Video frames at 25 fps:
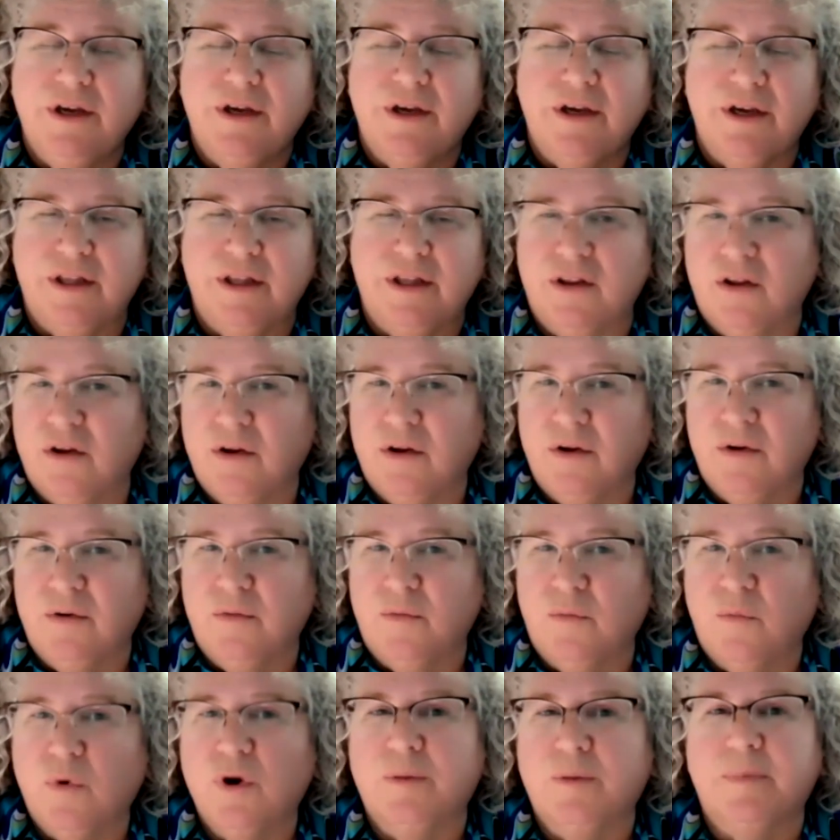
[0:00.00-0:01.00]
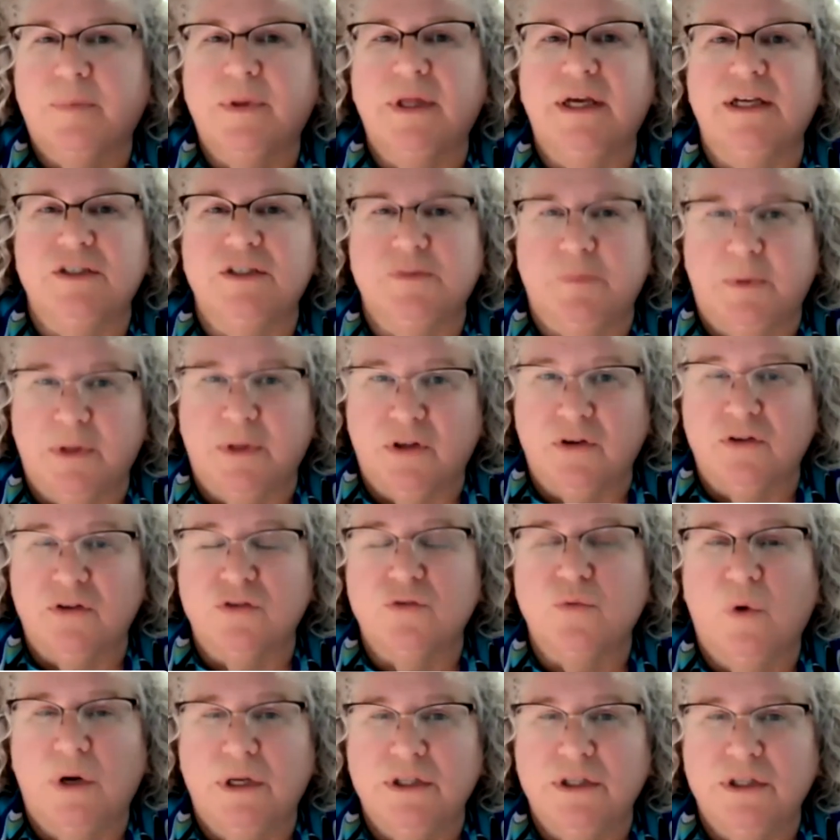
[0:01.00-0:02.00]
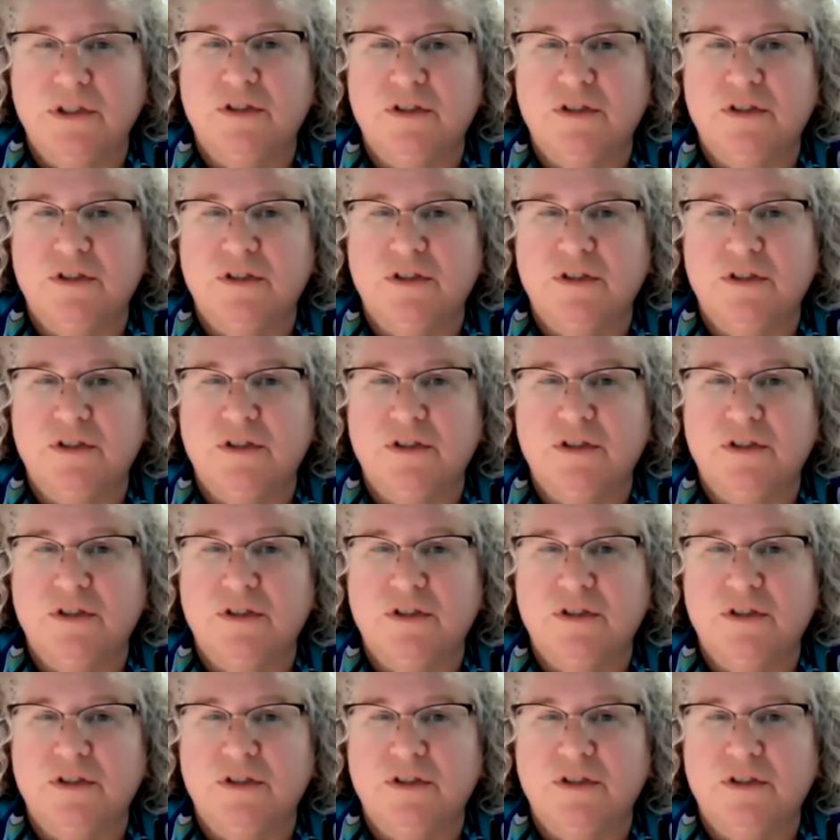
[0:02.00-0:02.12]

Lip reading: in the workplace, but there's one